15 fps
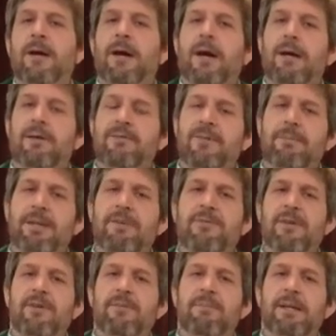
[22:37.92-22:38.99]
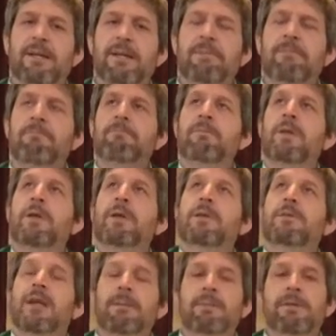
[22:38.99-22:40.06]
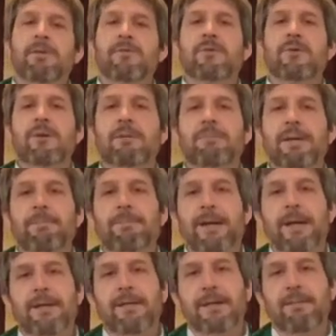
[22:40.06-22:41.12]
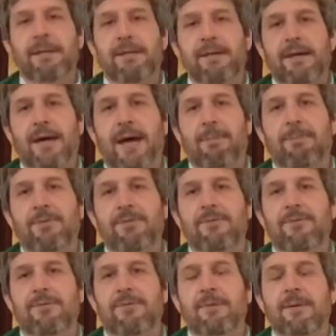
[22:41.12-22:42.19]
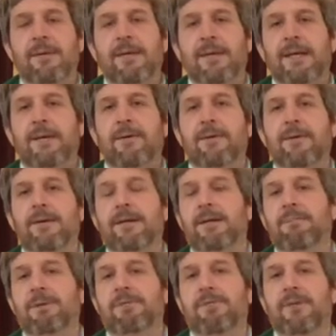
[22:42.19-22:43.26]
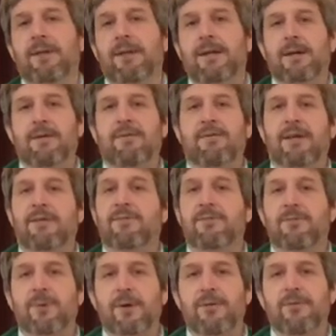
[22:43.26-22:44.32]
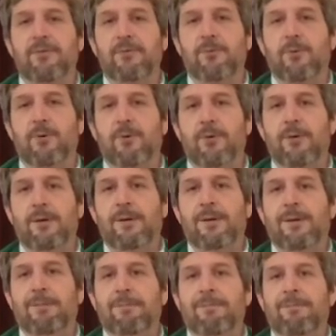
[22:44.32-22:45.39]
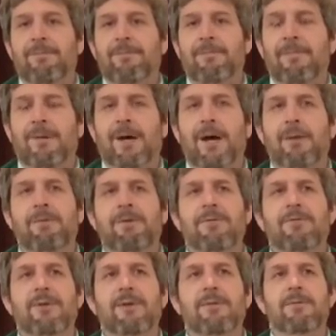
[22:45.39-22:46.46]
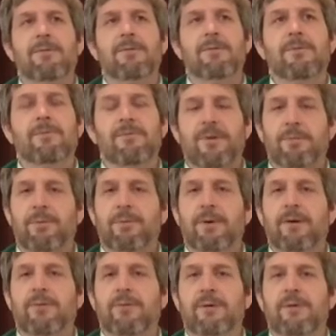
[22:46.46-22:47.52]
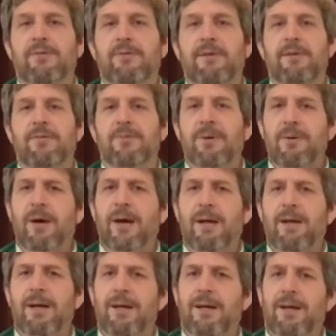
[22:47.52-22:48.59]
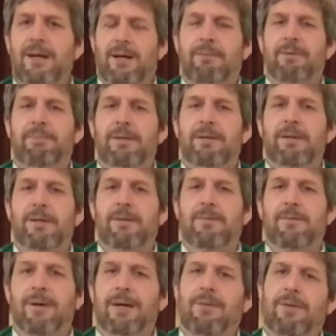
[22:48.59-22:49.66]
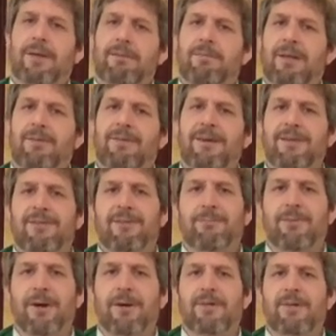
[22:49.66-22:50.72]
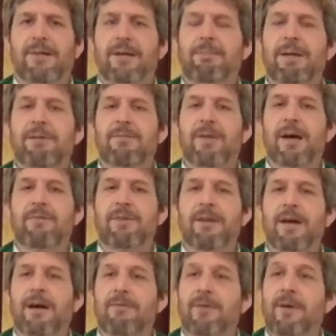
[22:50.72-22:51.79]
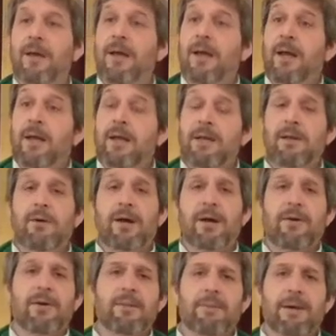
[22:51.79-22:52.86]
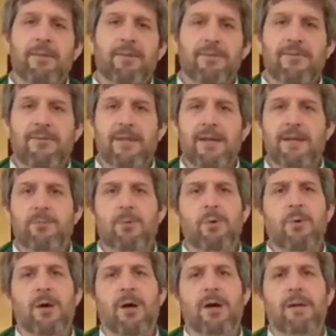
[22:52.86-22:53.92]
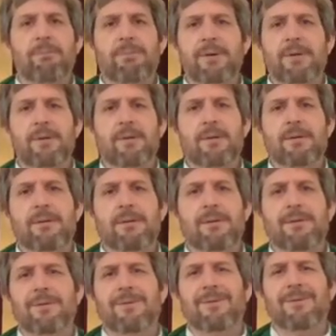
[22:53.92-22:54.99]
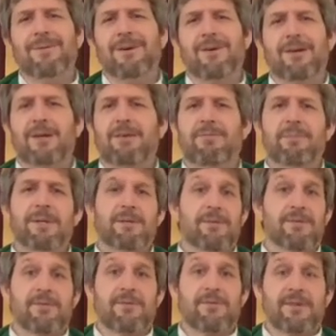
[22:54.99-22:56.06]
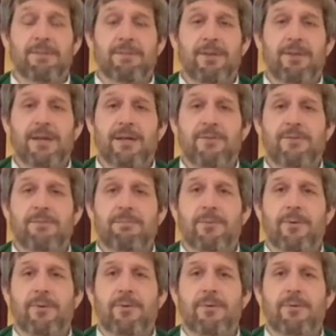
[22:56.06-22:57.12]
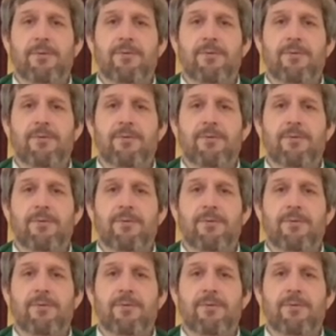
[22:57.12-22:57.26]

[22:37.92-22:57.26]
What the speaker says: somebody said to me, Damon, there's going to be a pandemic that happens here in the midst of the United States as well as the world. I would have said on February 26th, well, I would be like, wow, that's kind of surprising. I may have laughed it off. I heard about this thing in Wuhan, but our government doesn't seem to think it's important.